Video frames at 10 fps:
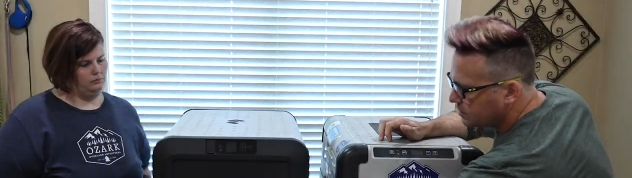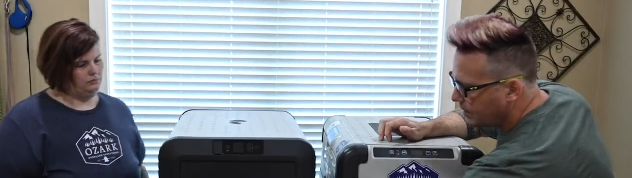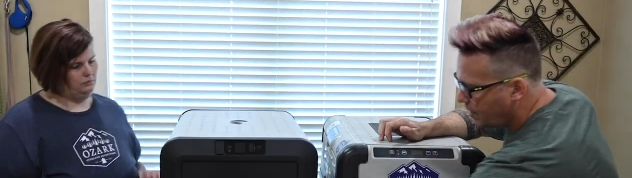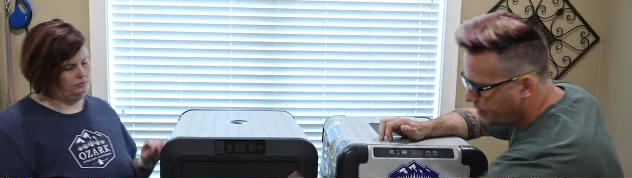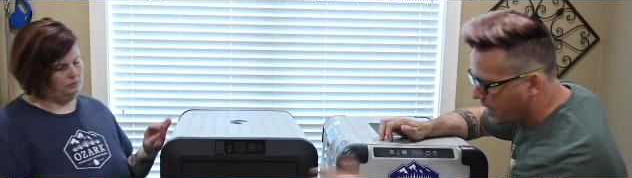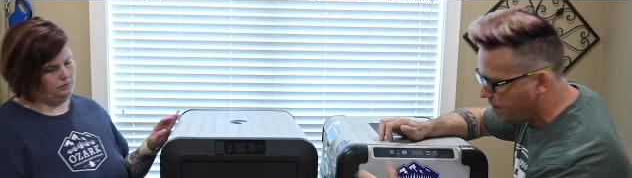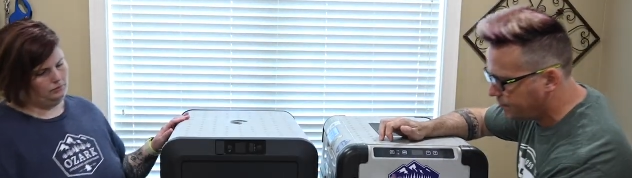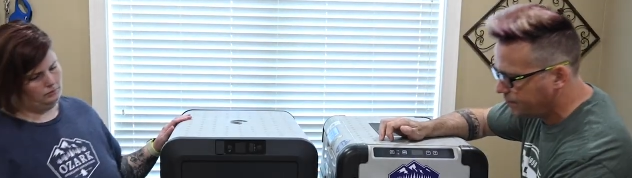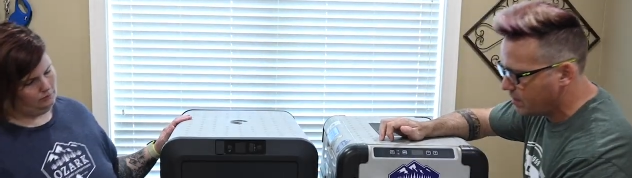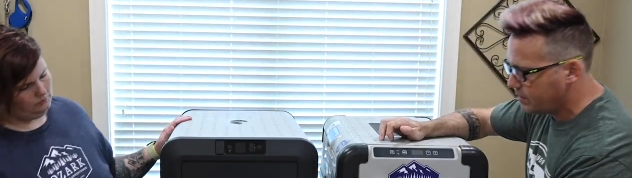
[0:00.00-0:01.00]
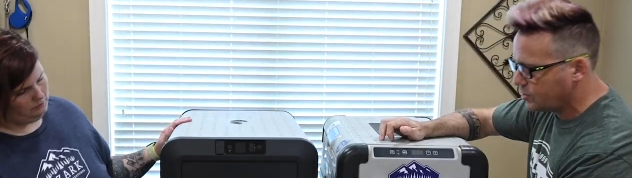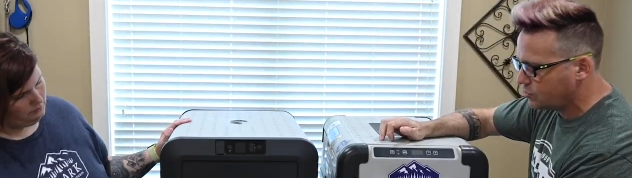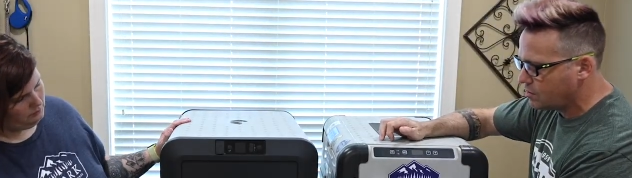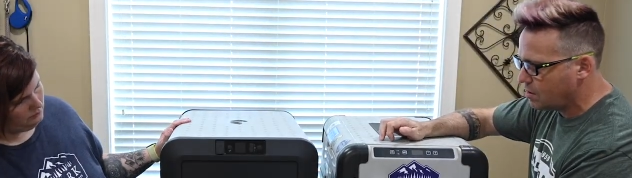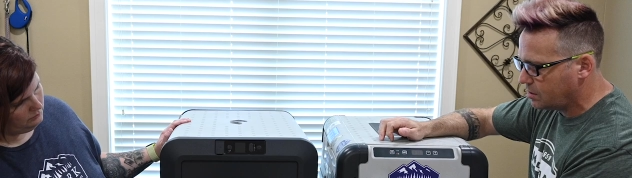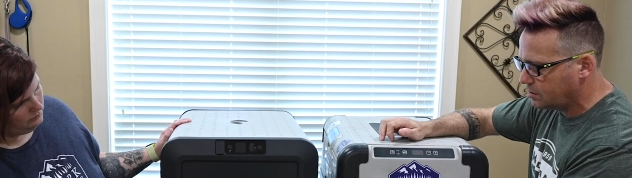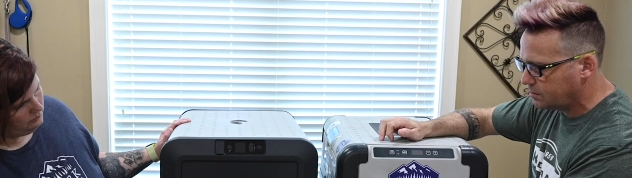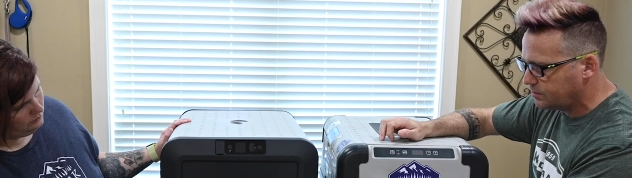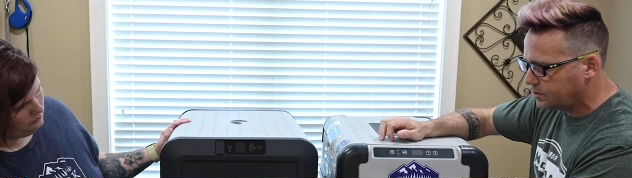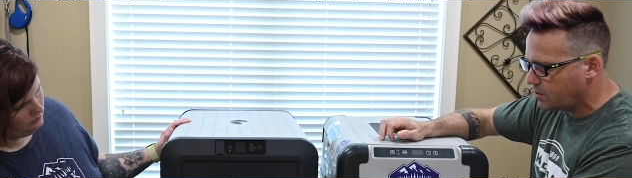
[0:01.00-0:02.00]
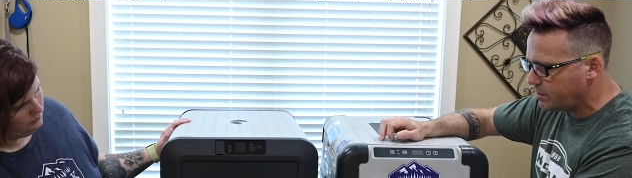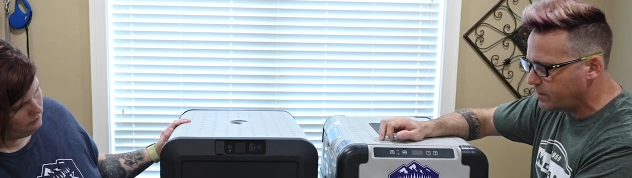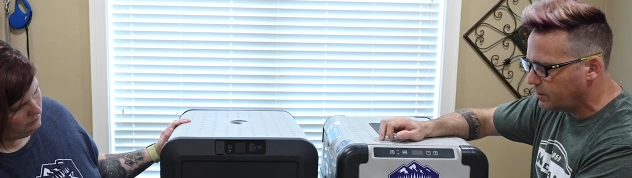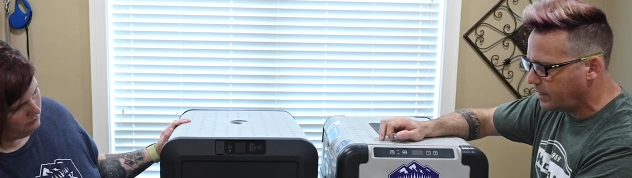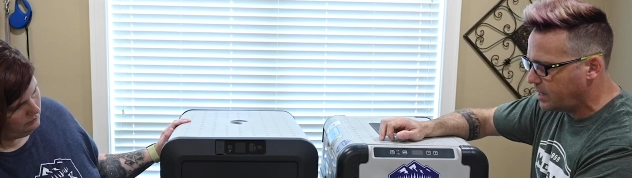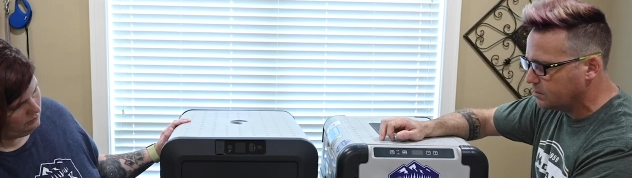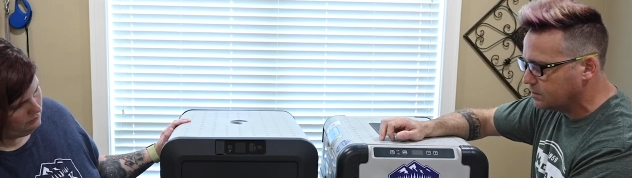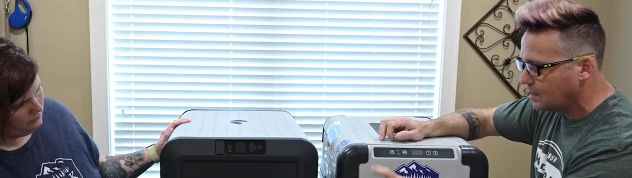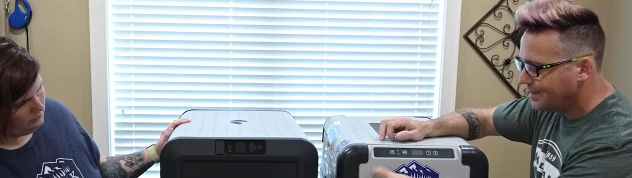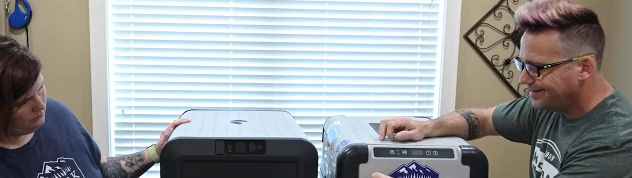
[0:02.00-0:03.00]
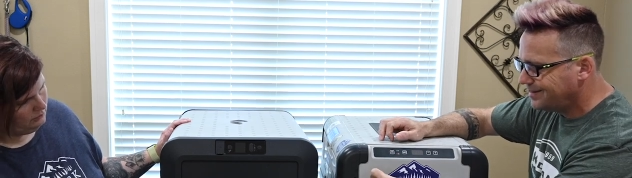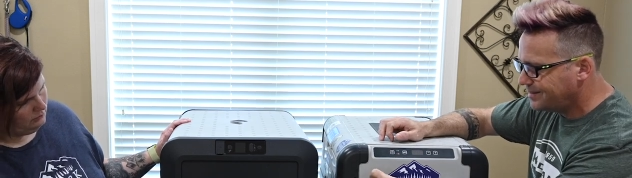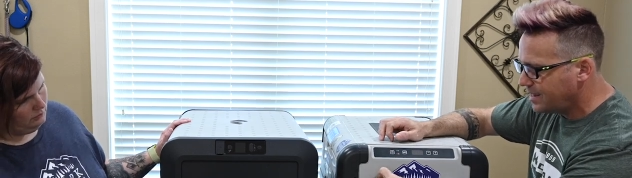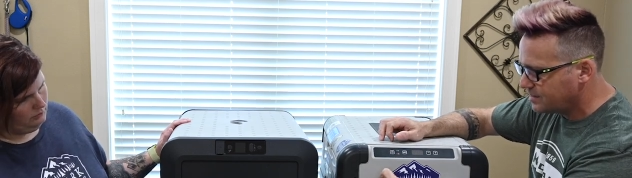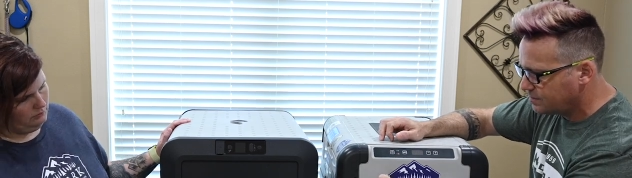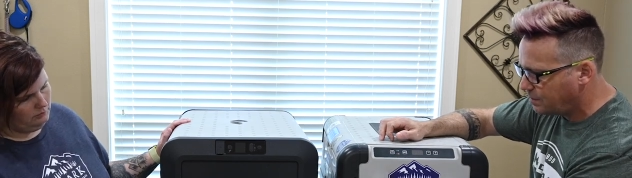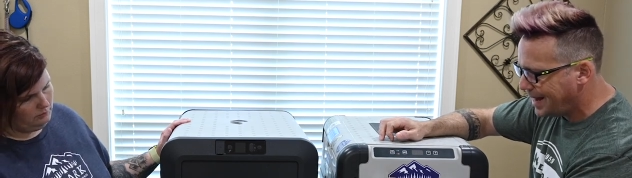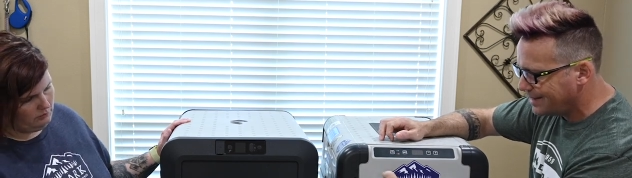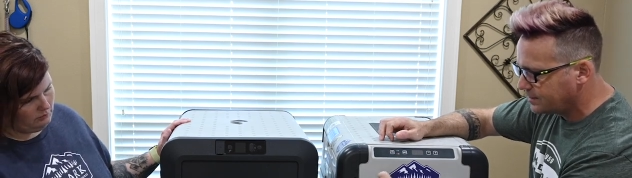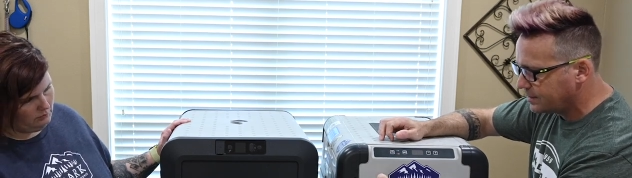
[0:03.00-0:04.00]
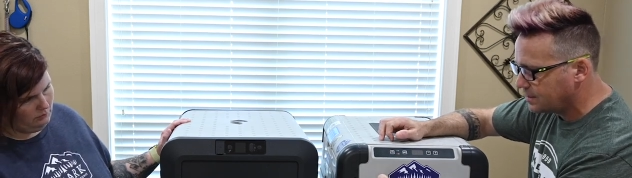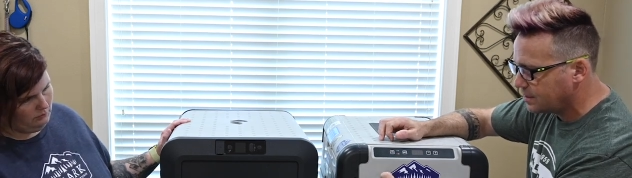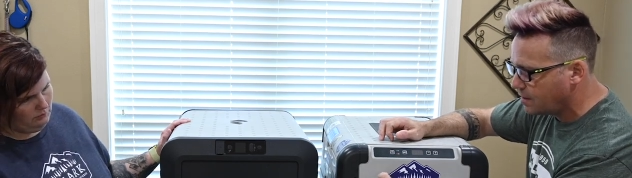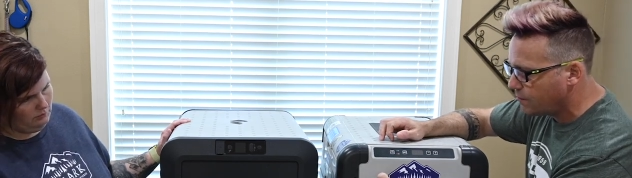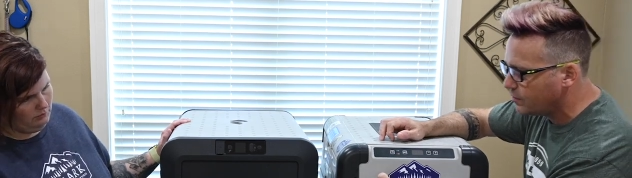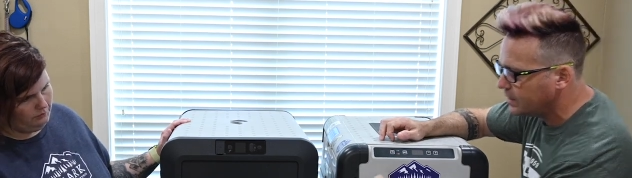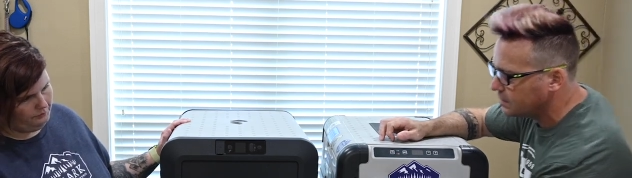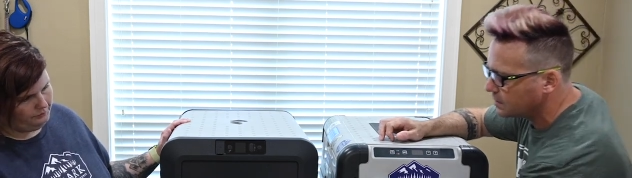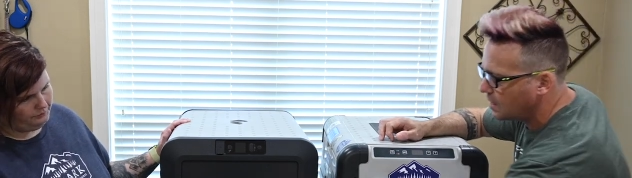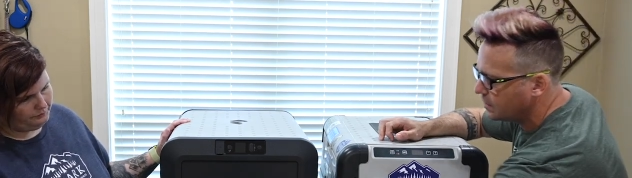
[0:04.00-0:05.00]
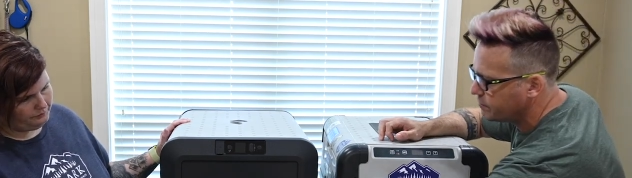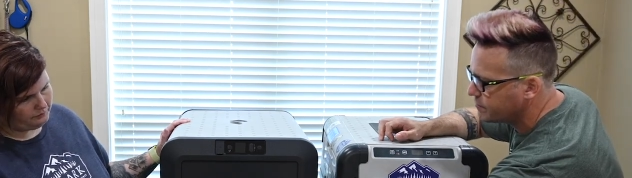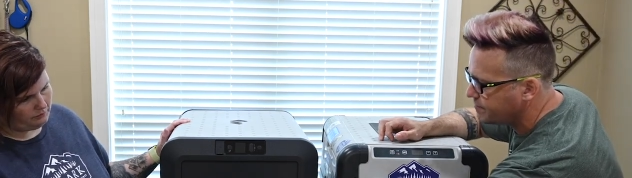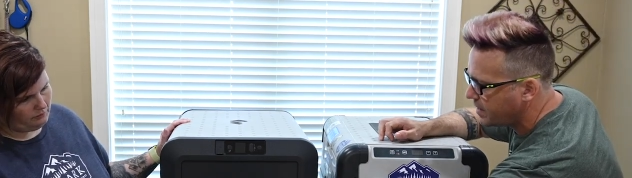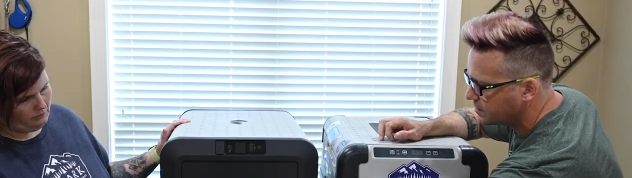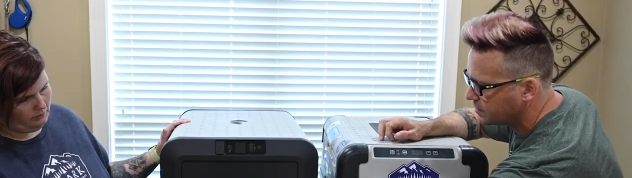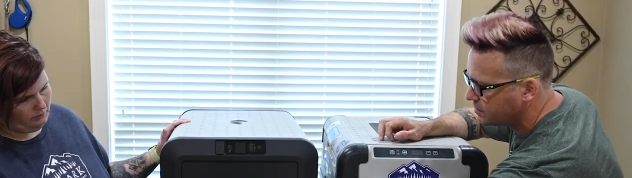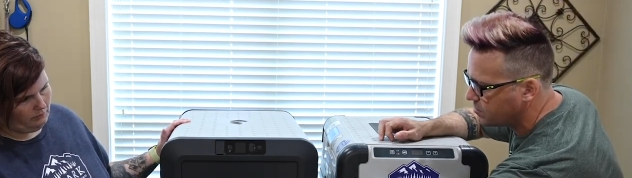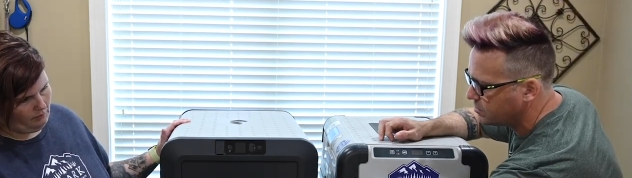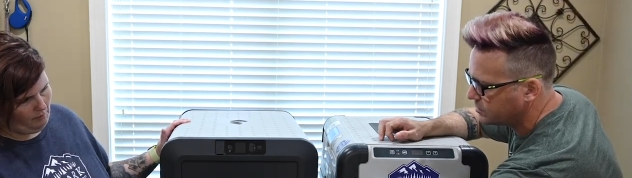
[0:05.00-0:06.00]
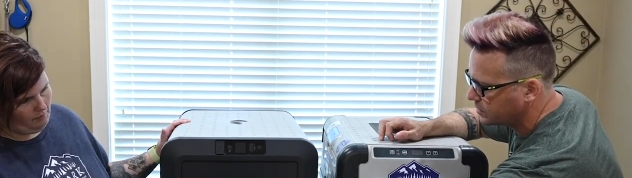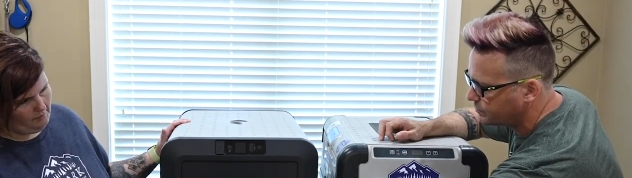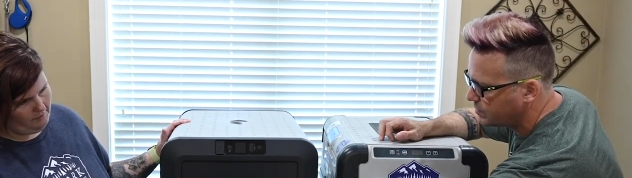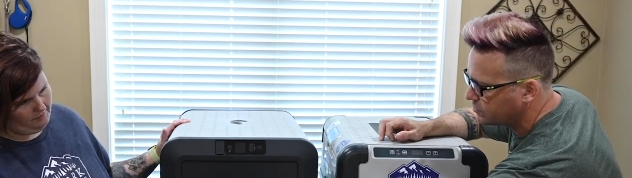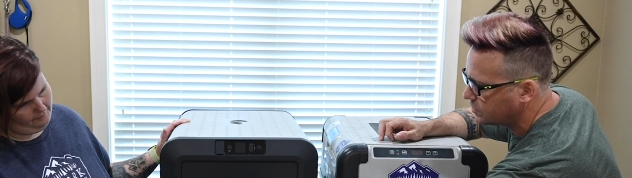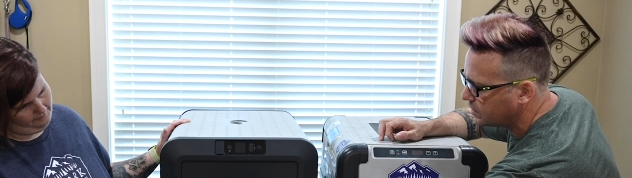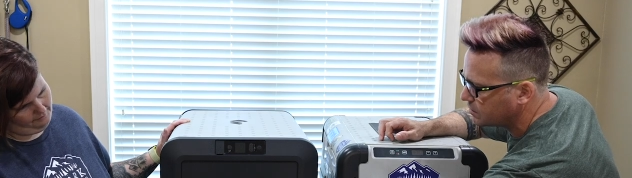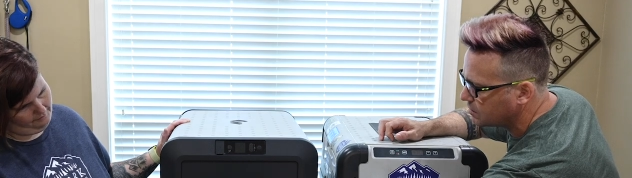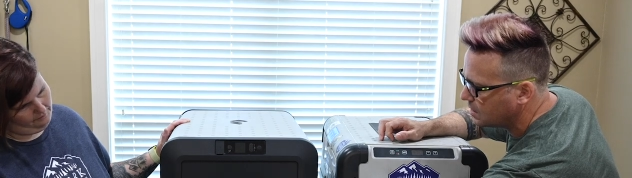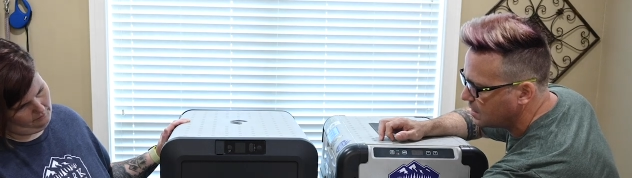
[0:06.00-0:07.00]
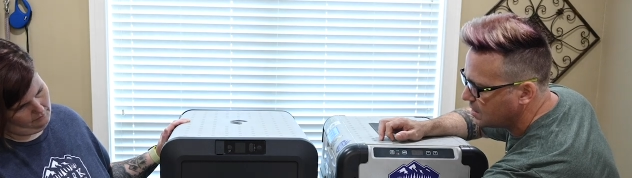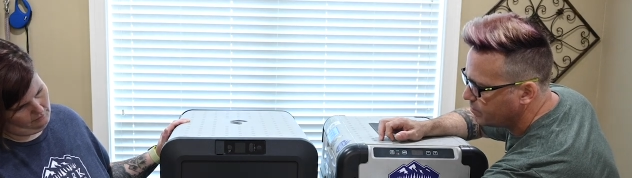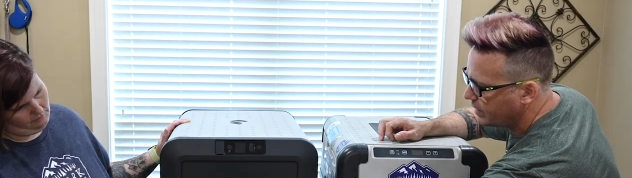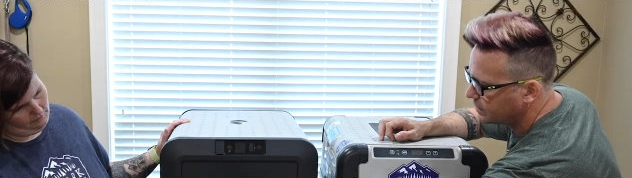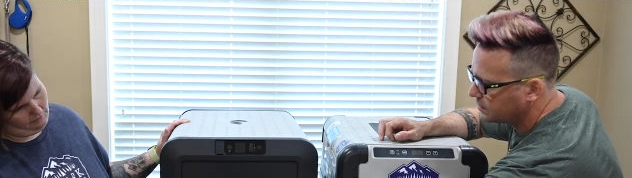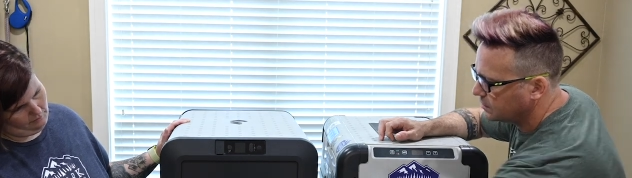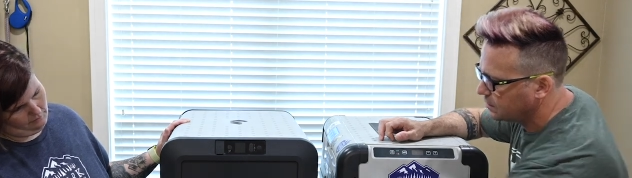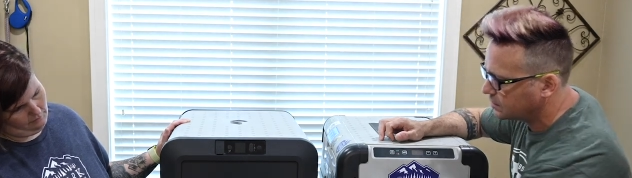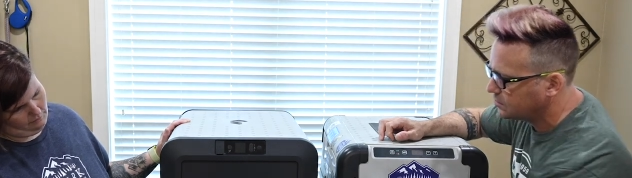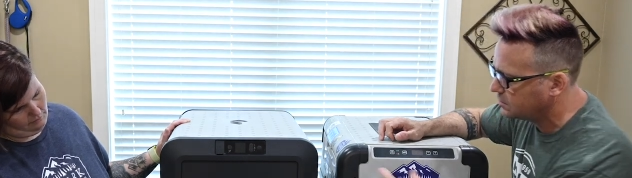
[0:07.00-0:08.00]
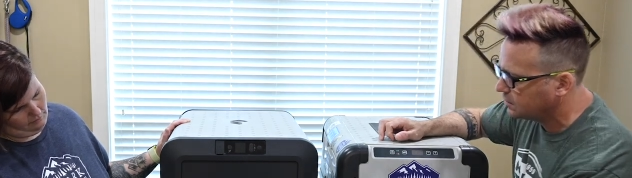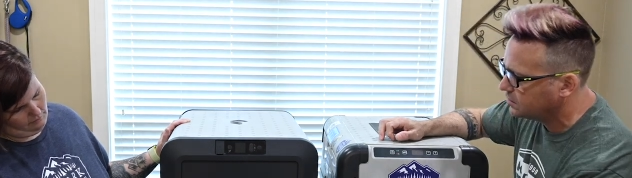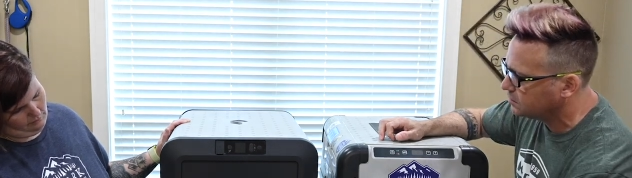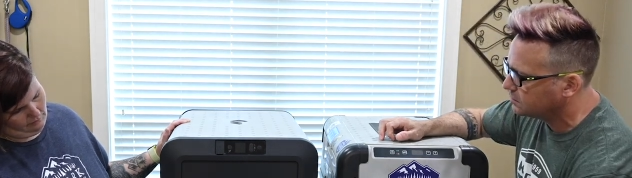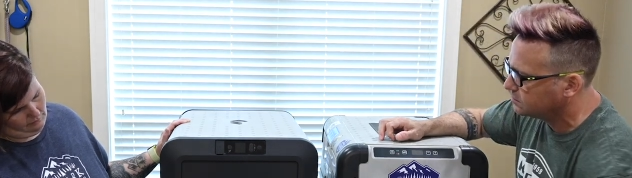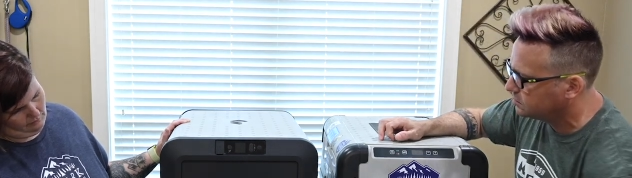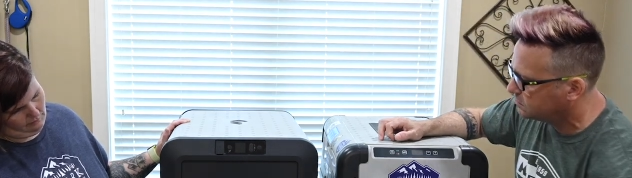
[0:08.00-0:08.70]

Speaker 1: they both have very strong, sturdy metal handles. This has plastic covering it. I love the fact that the metal's exposed here. Makes it look just a little